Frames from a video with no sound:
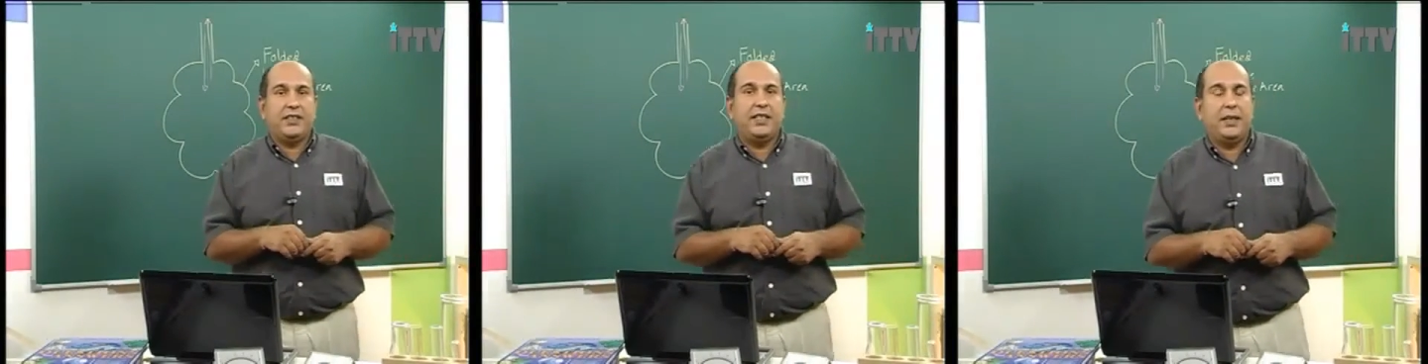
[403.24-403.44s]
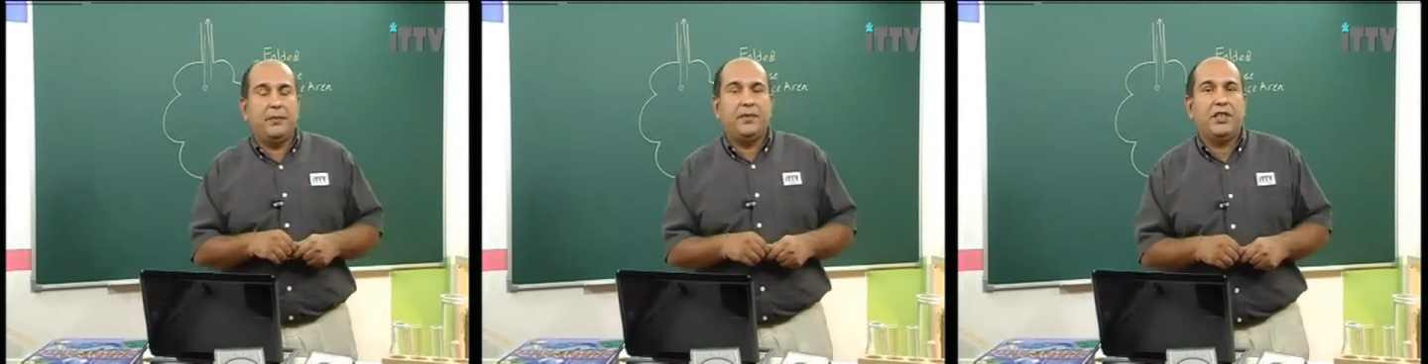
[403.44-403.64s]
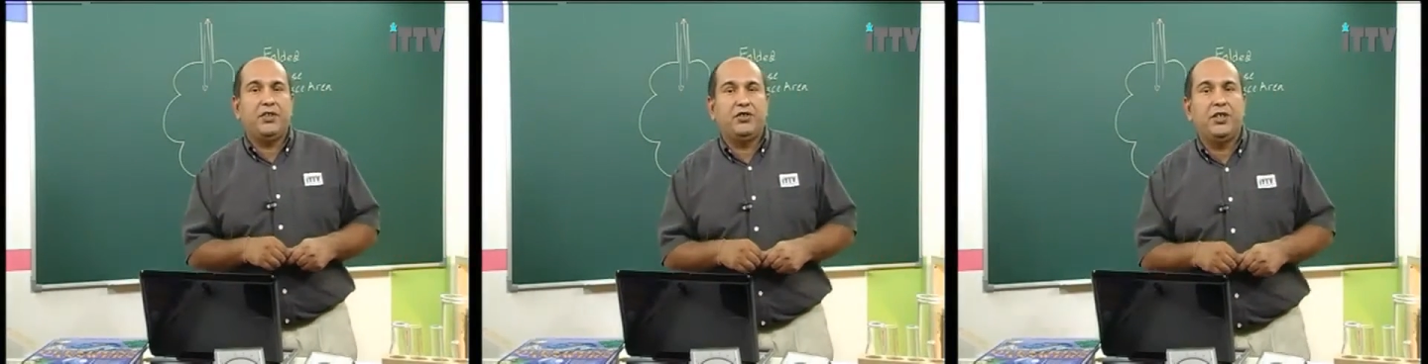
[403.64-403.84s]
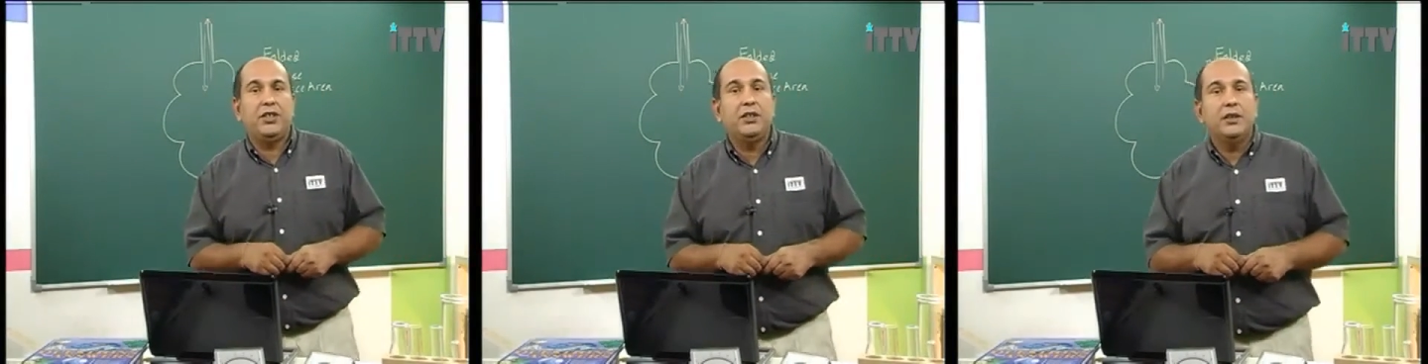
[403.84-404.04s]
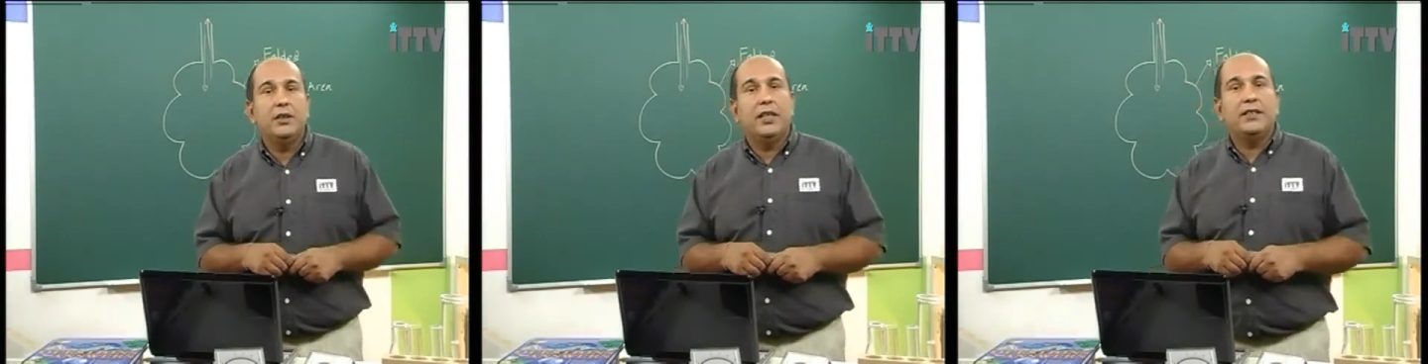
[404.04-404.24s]

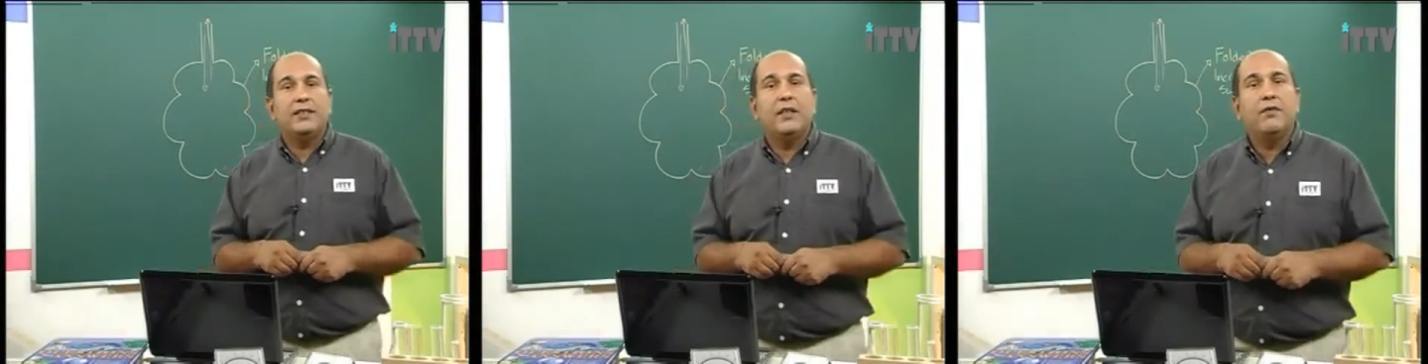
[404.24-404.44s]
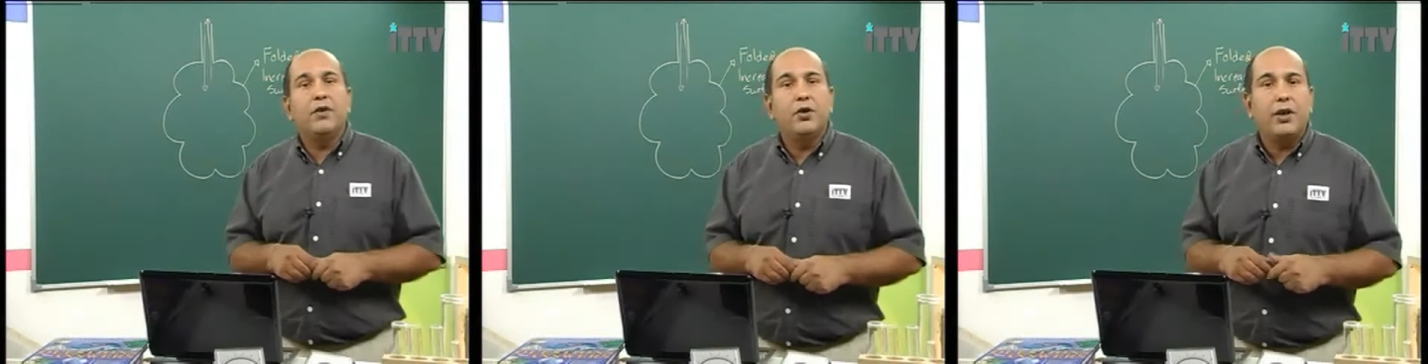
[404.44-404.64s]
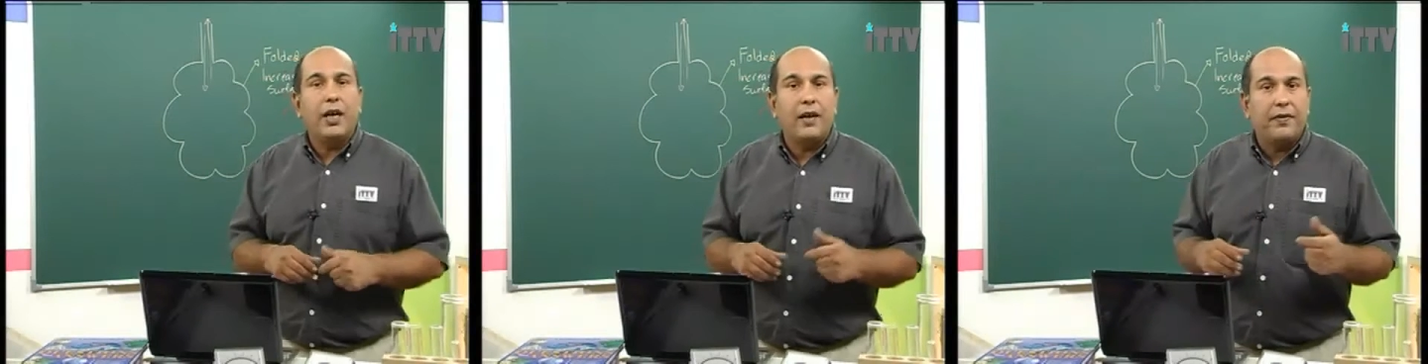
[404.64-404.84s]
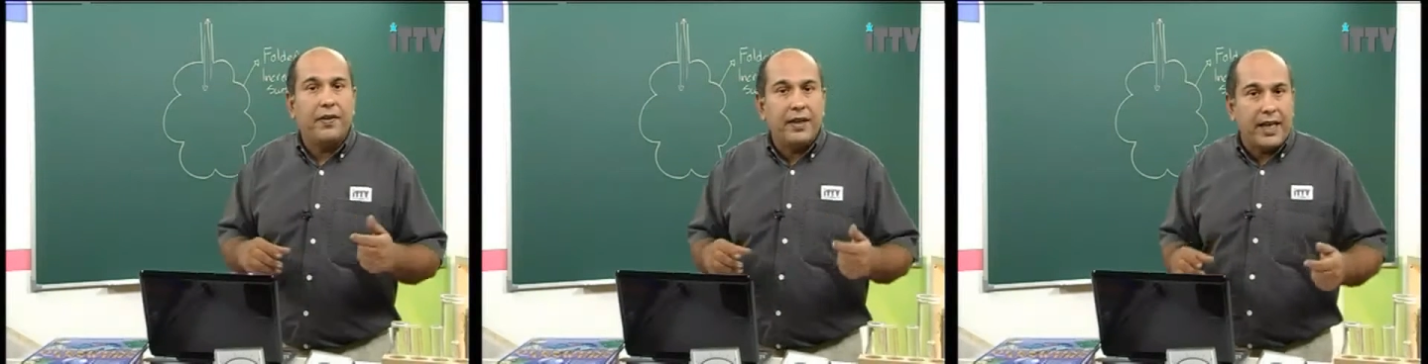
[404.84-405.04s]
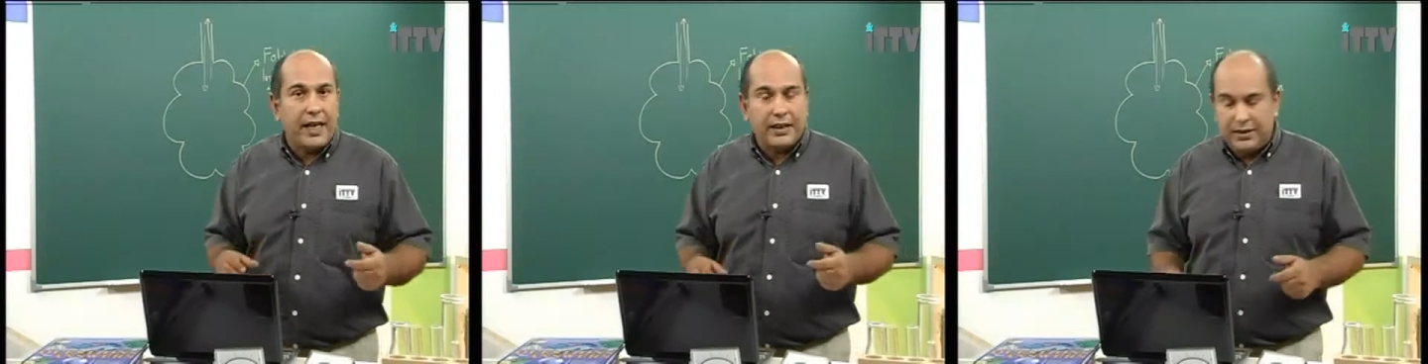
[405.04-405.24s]
adaptation, let's have a look at the
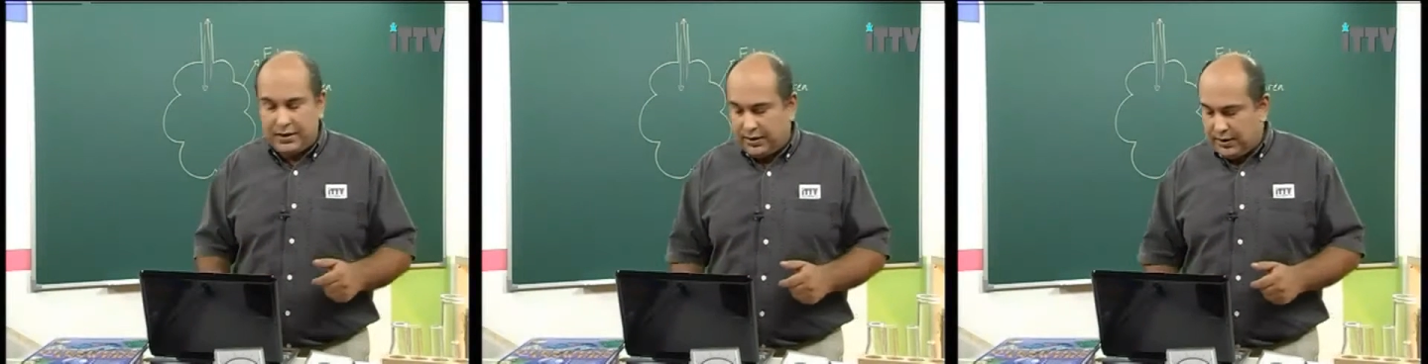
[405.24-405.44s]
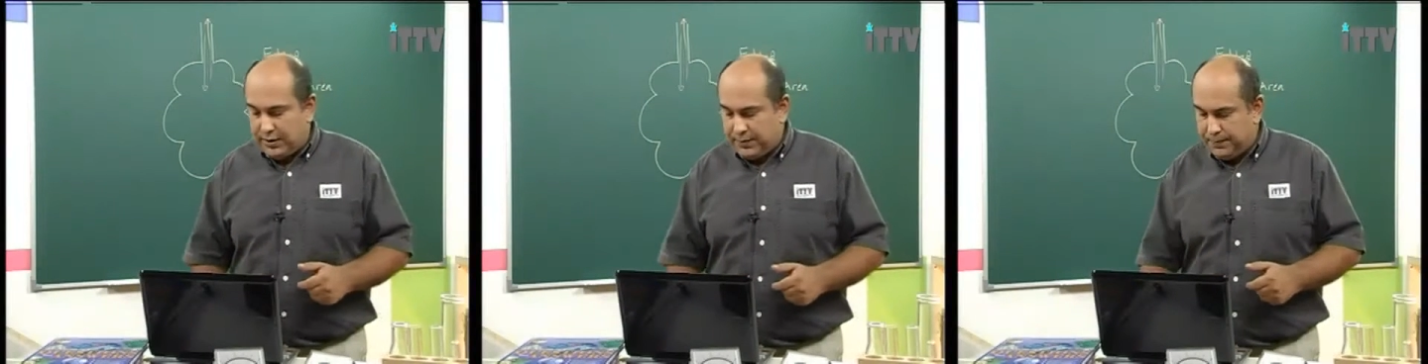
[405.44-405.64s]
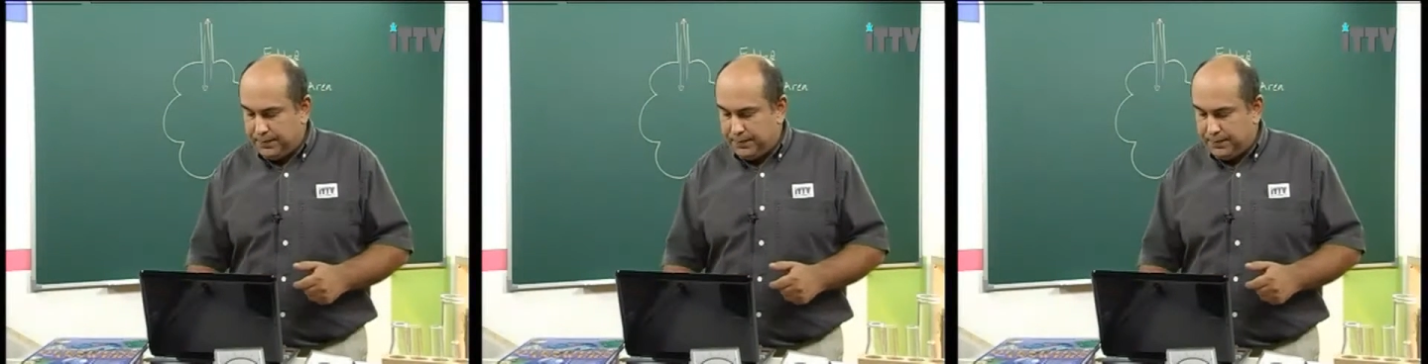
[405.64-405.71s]
next.